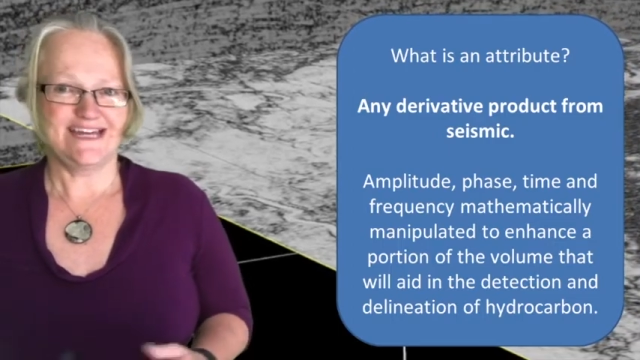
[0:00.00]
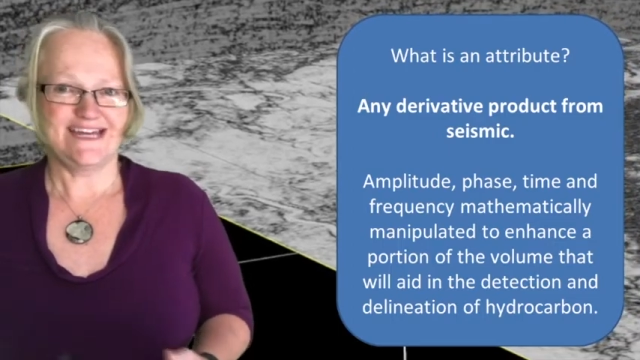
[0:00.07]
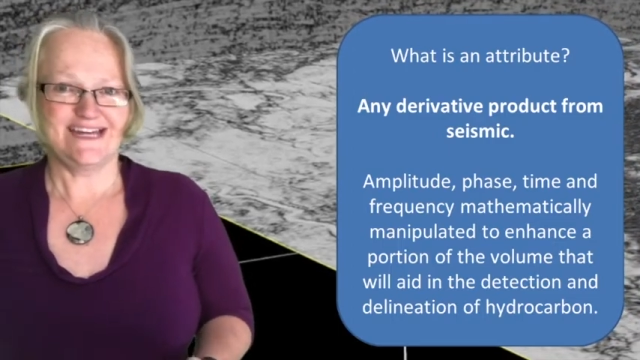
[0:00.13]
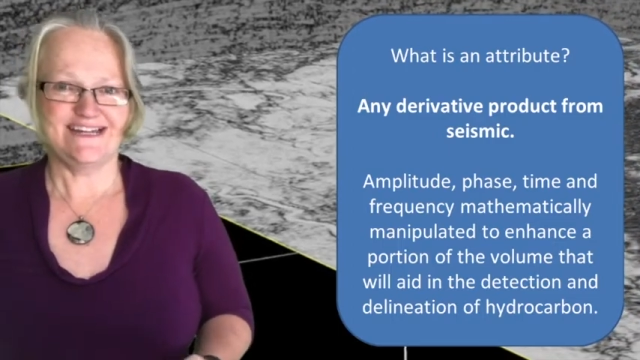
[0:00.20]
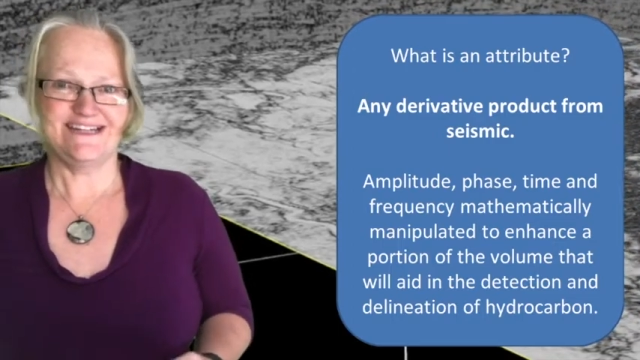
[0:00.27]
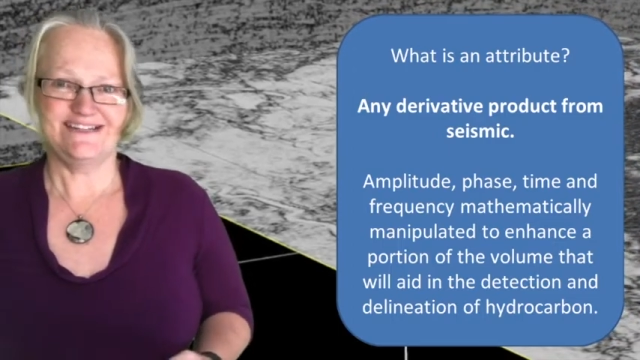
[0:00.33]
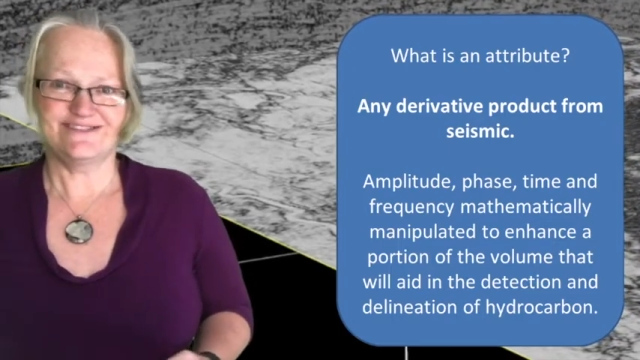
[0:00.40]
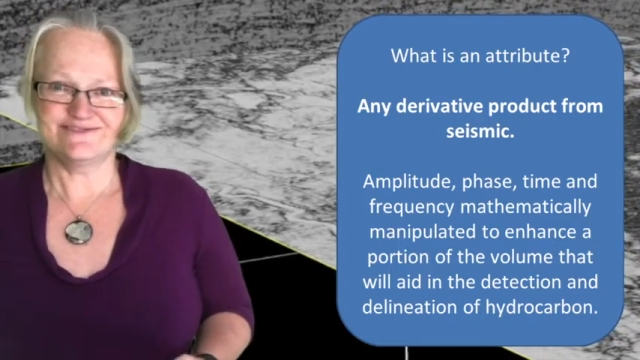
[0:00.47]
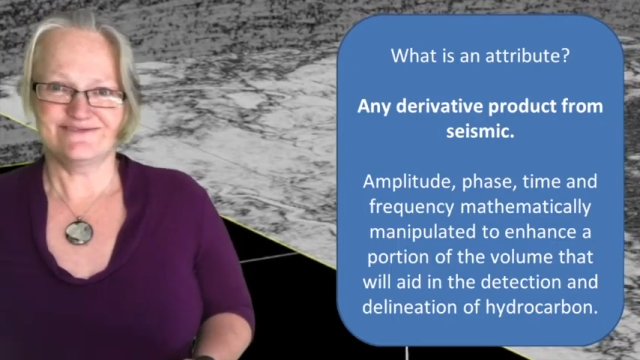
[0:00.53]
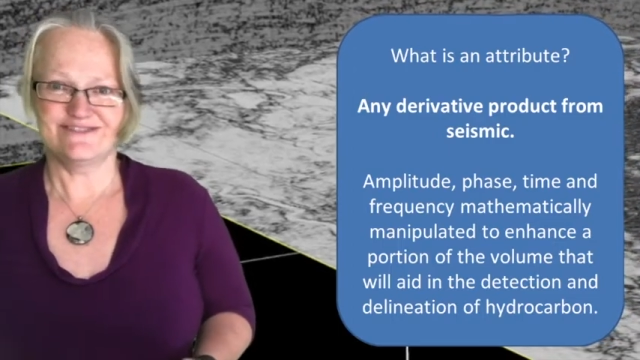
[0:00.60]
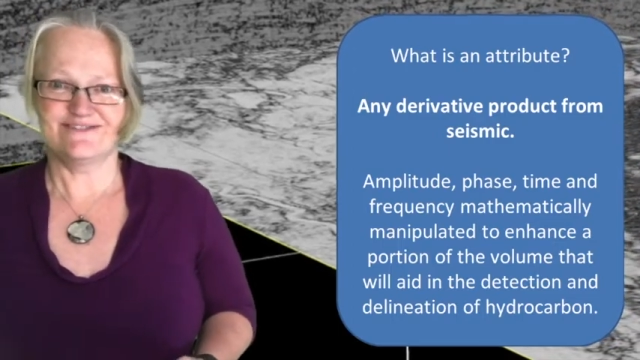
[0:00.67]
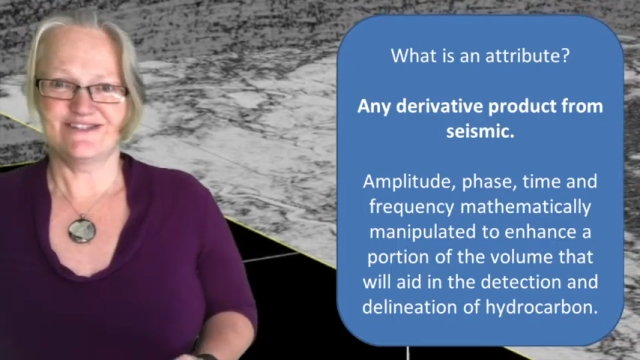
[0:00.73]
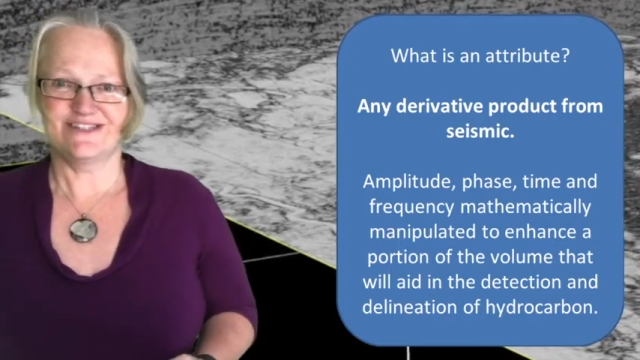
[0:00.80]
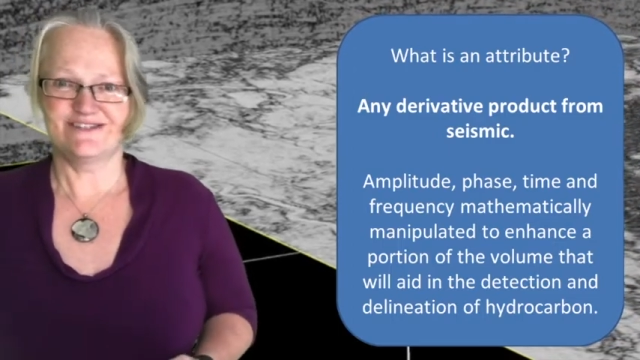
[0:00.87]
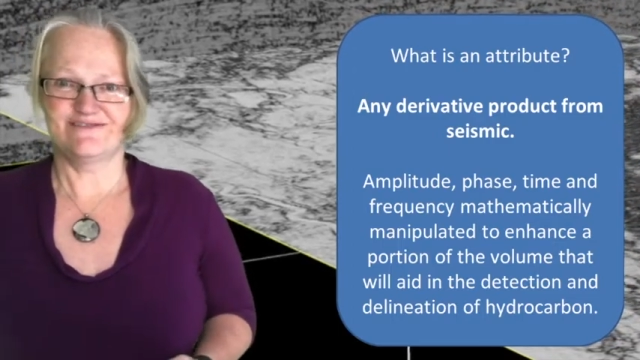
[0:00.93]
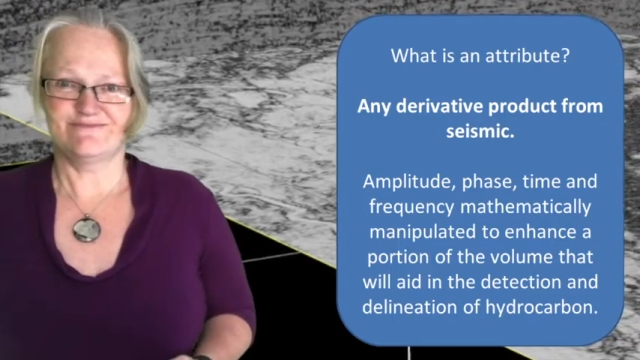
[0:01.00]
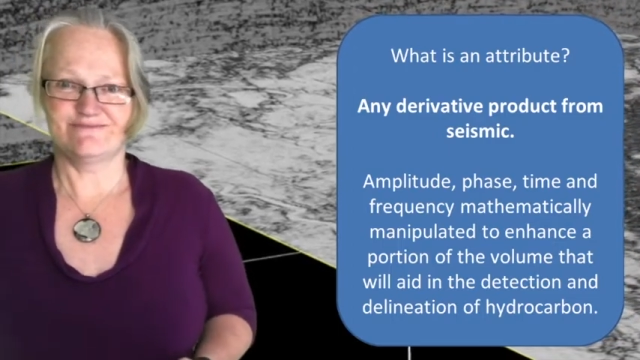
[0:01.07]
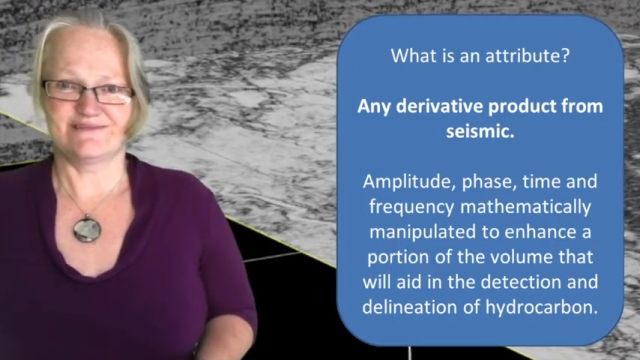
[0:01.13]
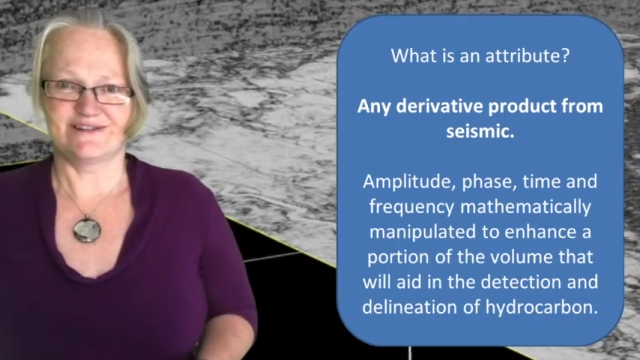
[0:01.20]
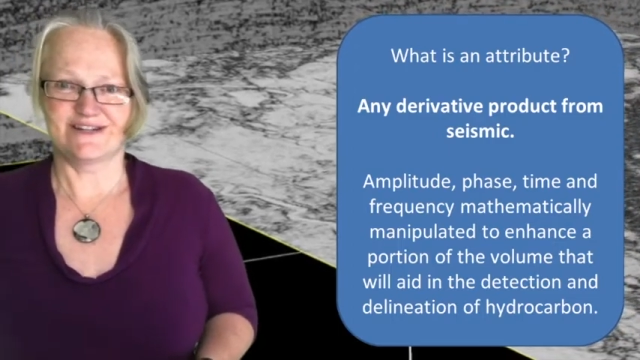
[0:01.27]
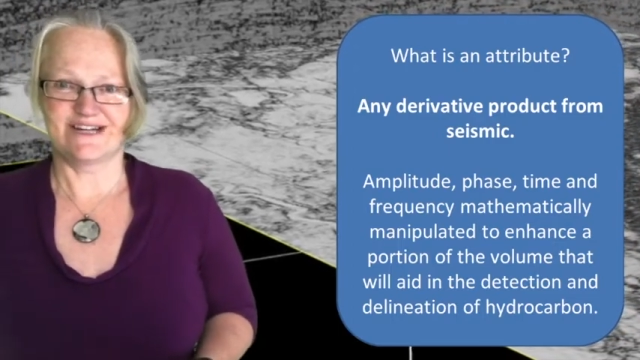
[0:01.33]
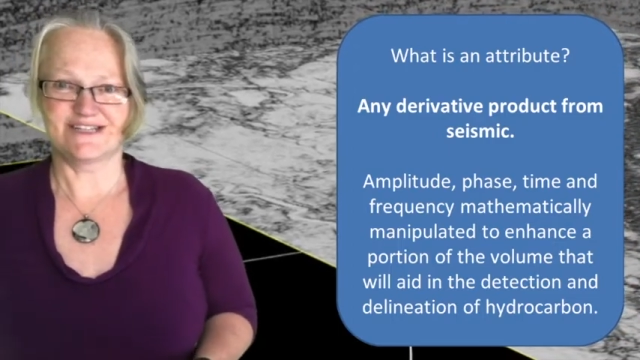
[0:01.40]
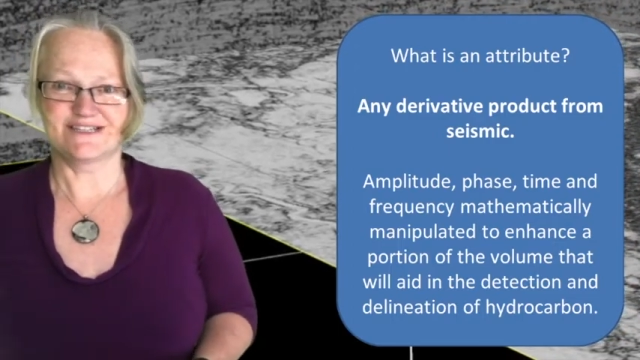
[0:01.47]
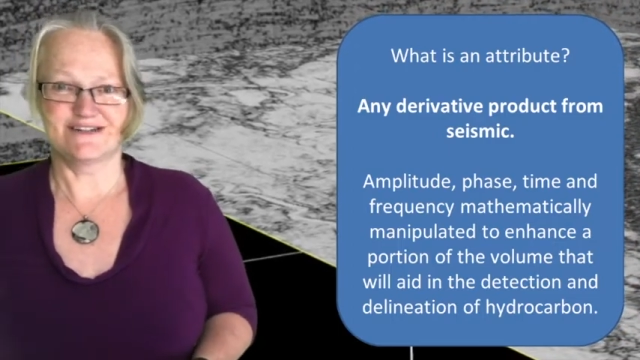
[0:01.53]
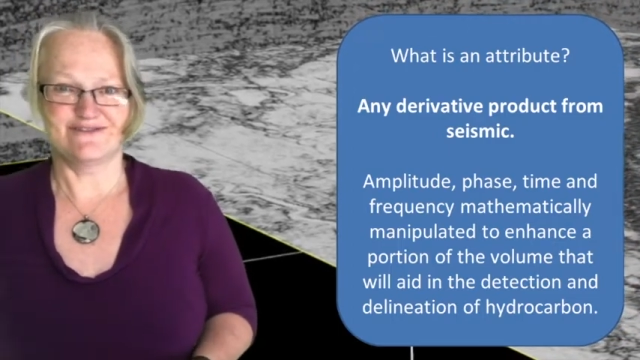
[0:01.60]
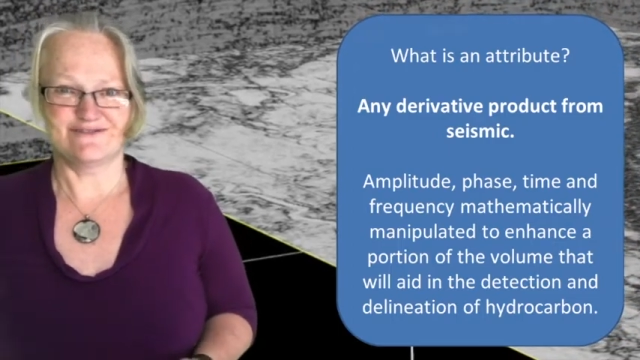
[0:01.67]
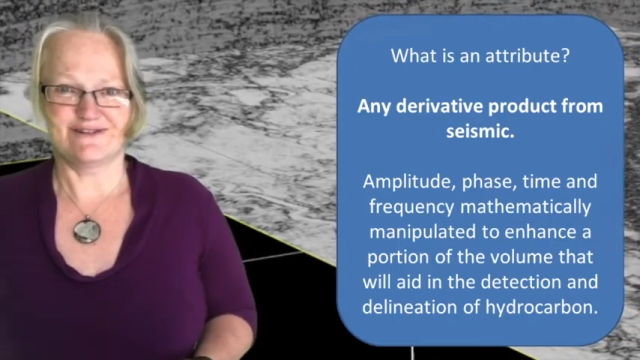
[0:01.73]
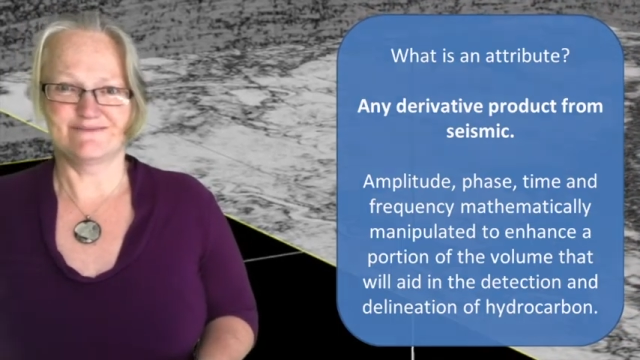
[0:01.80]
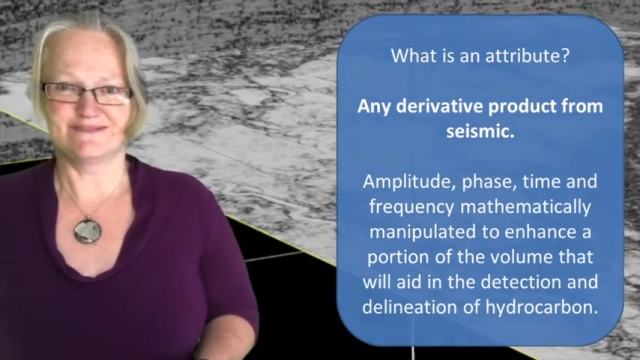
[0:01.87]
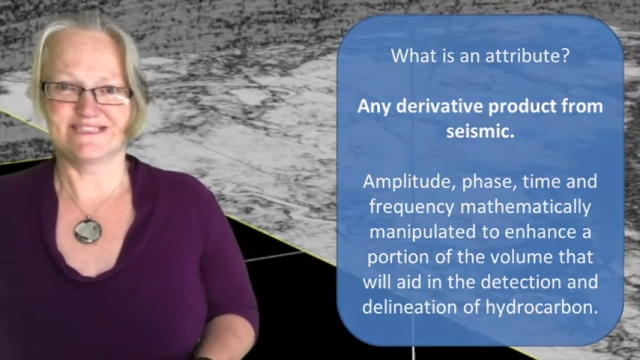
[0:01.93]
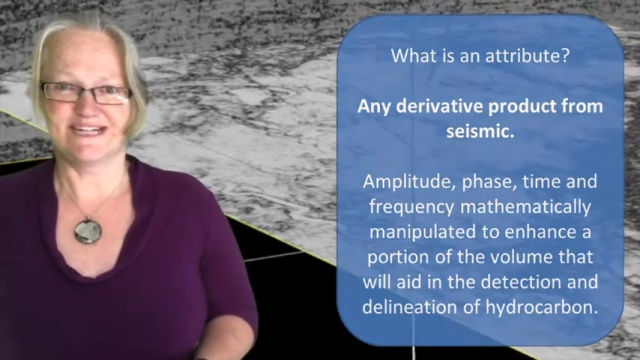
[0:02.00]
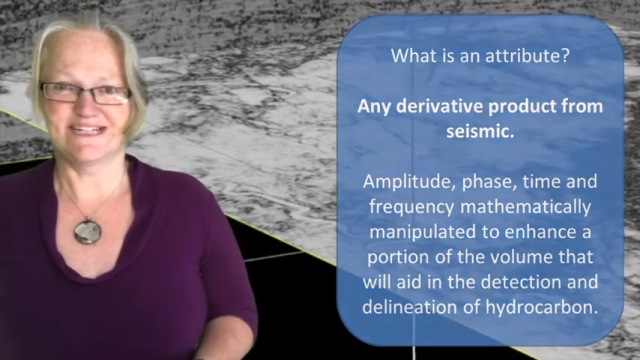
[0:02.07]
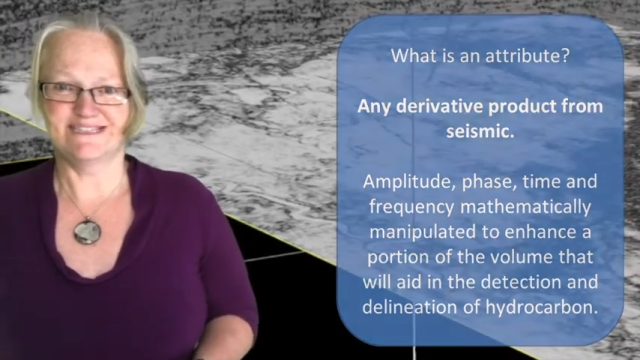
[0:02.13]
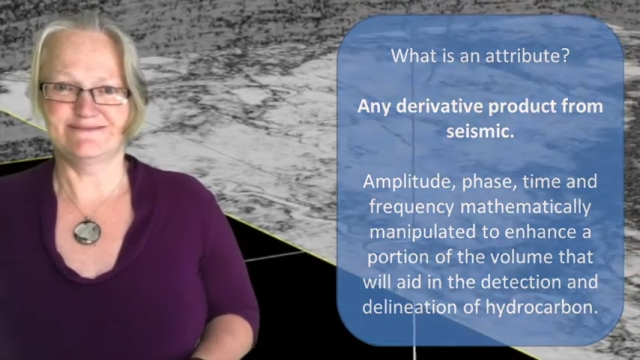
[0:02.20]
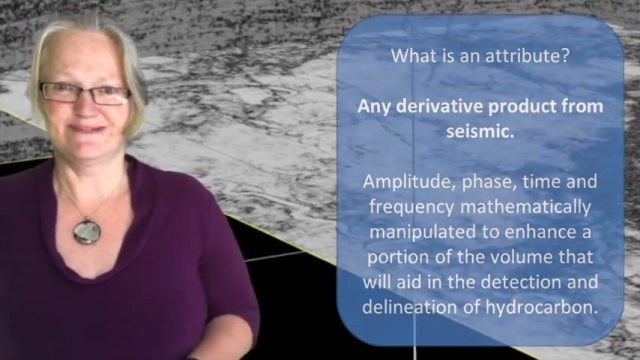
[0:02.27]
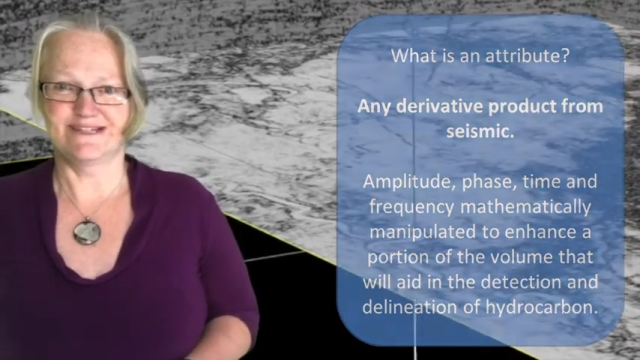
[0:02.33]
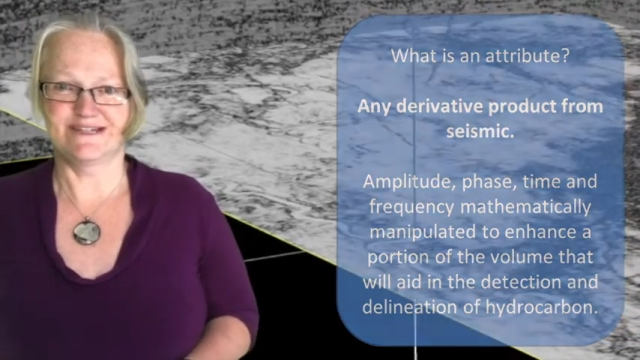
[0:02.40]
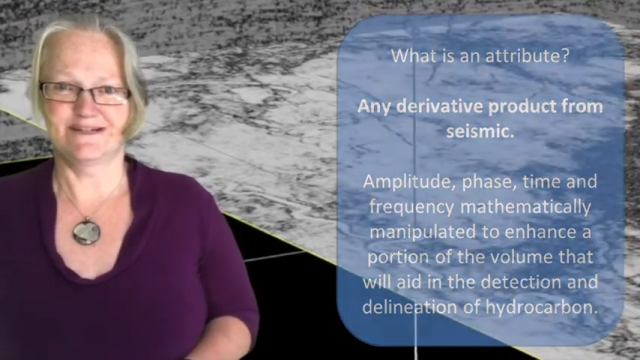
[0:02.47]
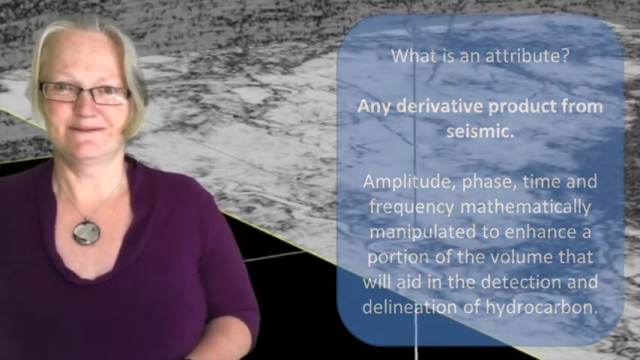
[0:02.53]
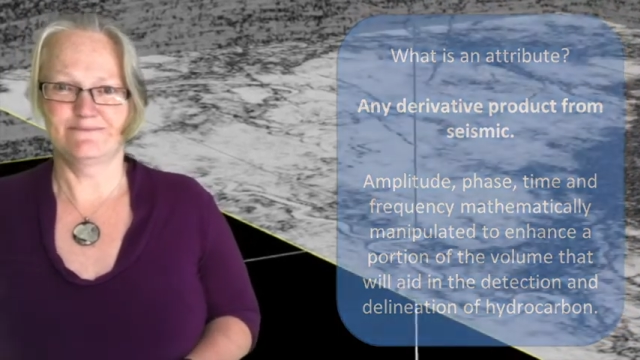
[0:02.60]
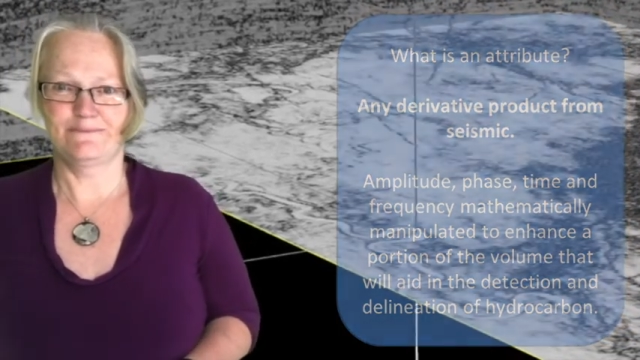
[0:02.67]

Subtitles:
any derivative product from seismic.